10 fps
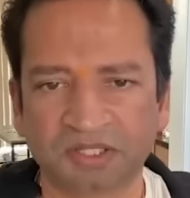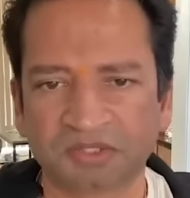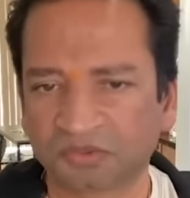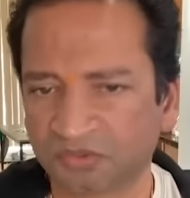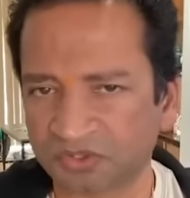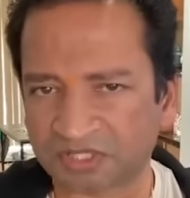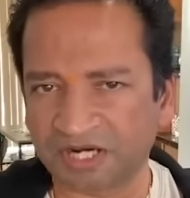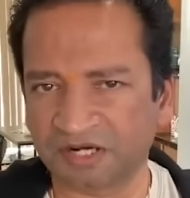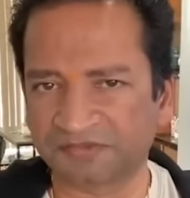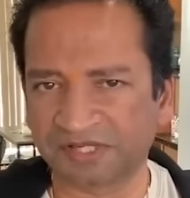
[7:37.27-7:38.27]
So those
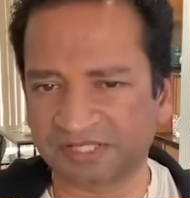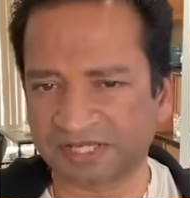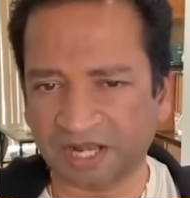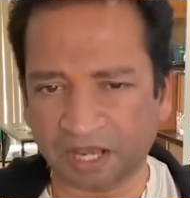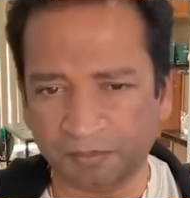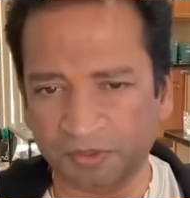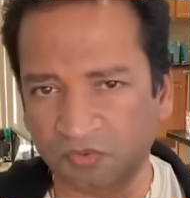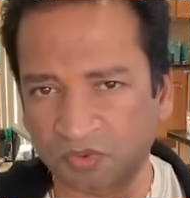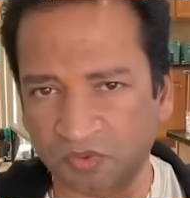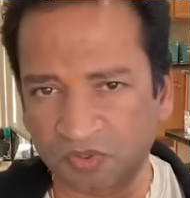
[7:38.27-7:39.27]
kind of sales can happen
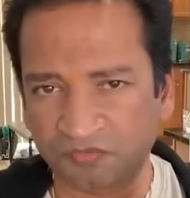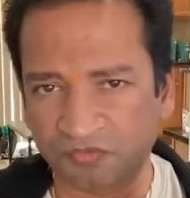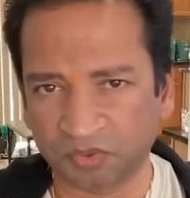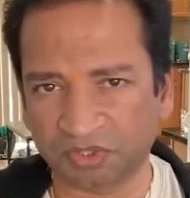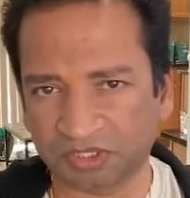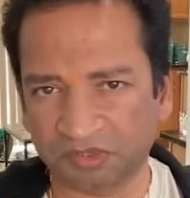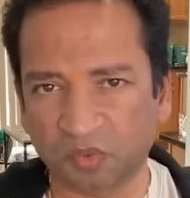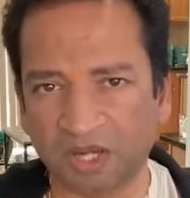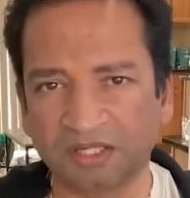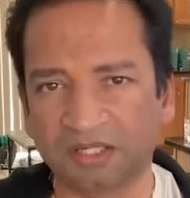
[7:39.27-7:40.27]
with only few things.
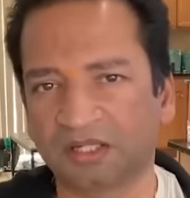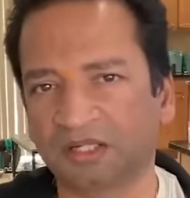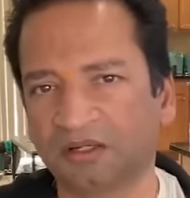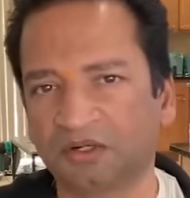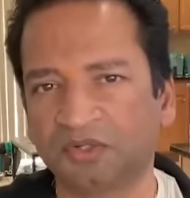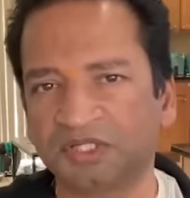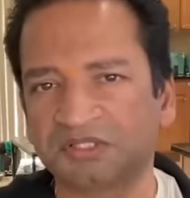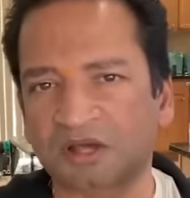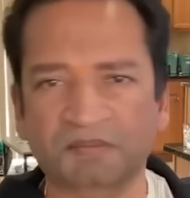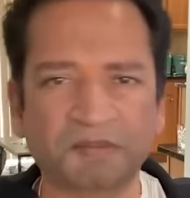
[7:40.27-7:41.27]
One, you're doing
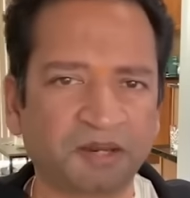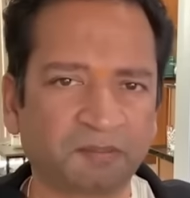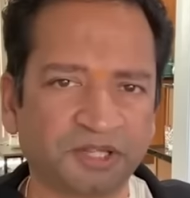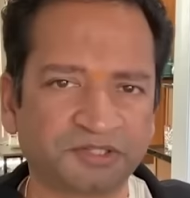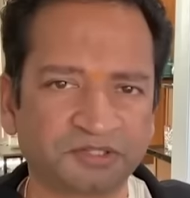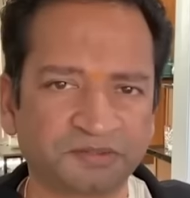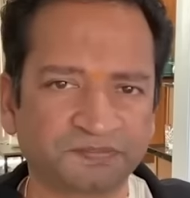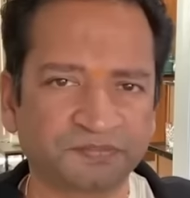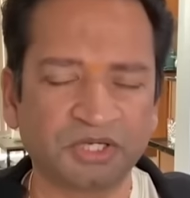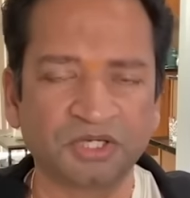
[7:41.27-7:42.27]
stock manipulation.
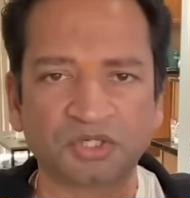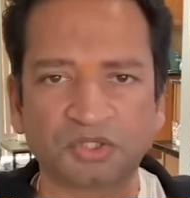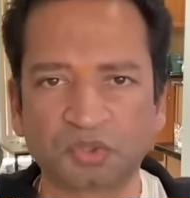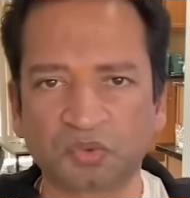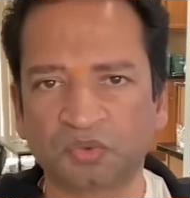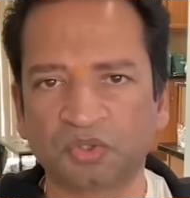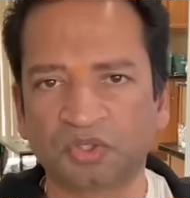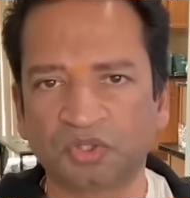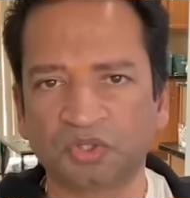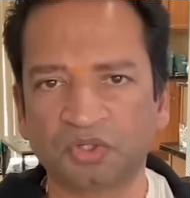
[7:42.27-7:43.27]
Two,
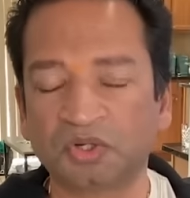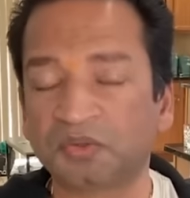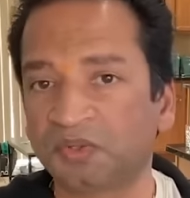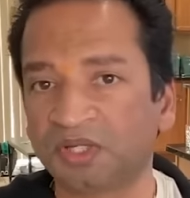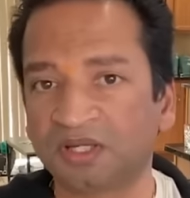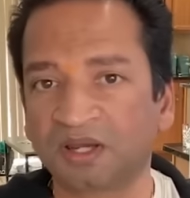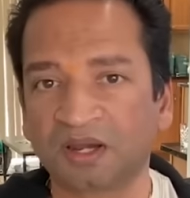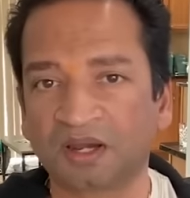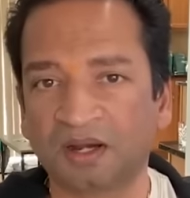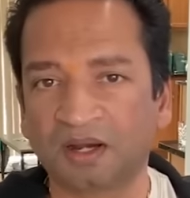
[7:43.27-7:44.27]
you're doing
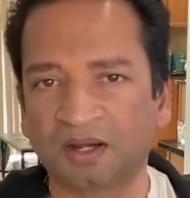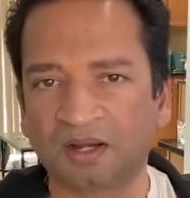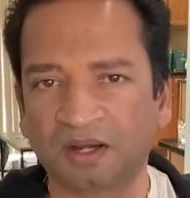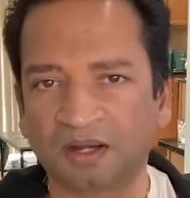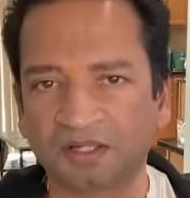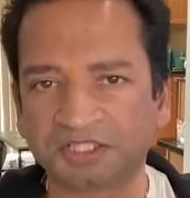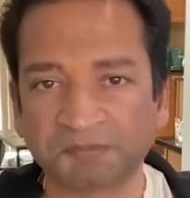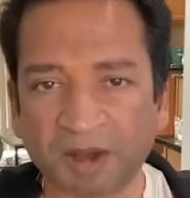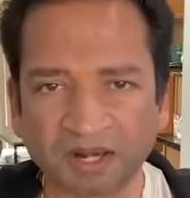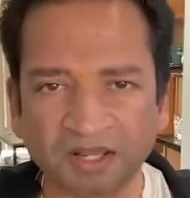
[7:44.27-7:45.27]

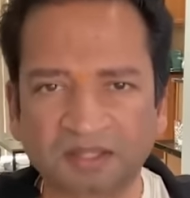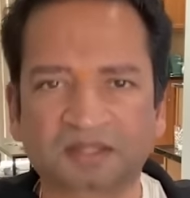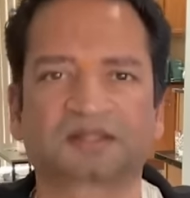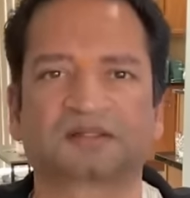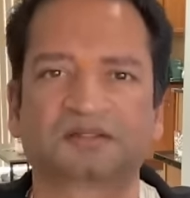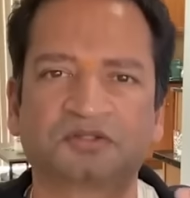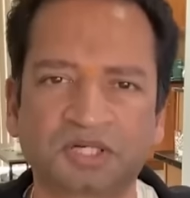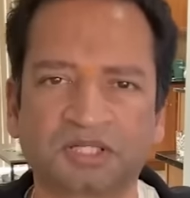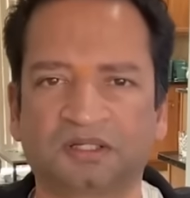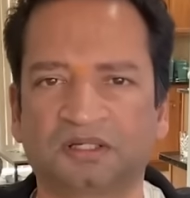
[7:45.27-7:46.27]
smuggling.
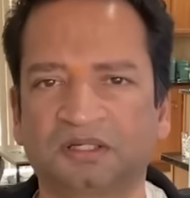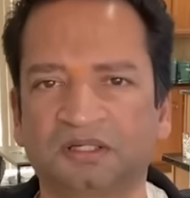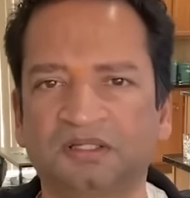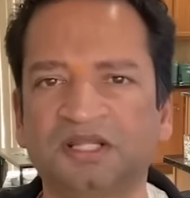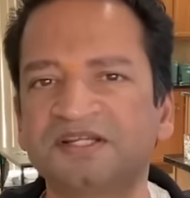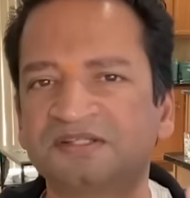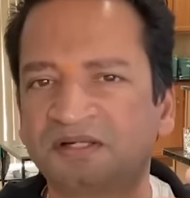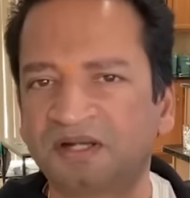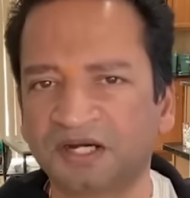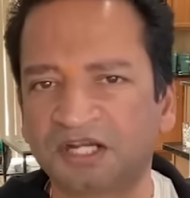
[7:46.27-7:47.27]
Three, there is a
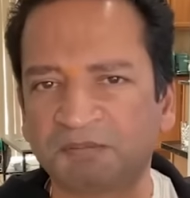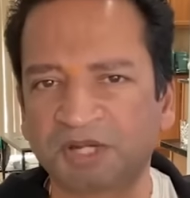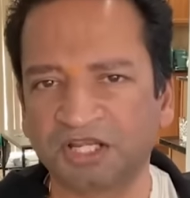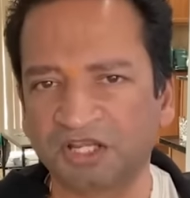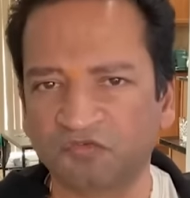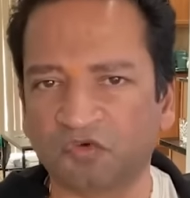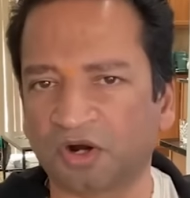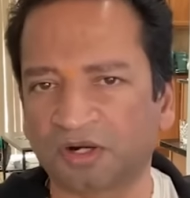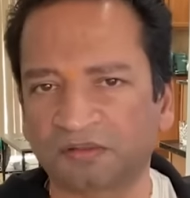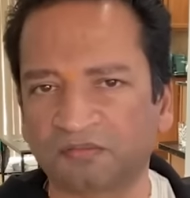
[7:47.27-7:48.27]
dirty money
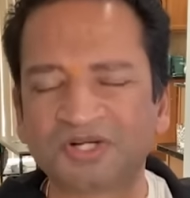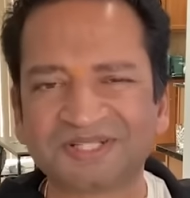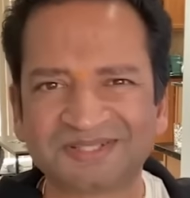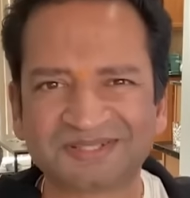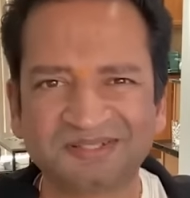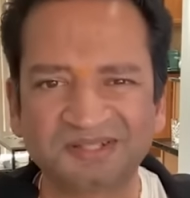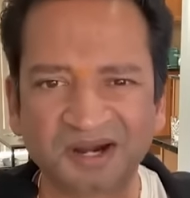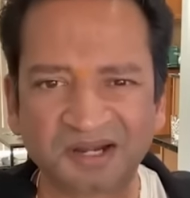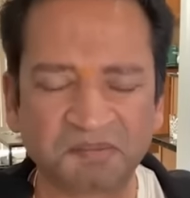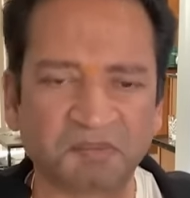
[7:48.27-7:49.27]
involved. What is this
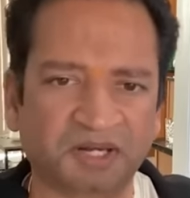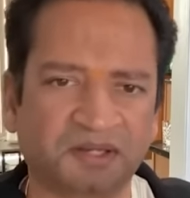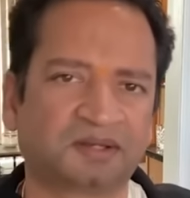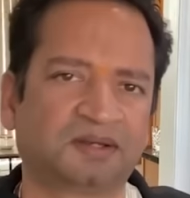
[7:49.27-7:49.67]
dirty money?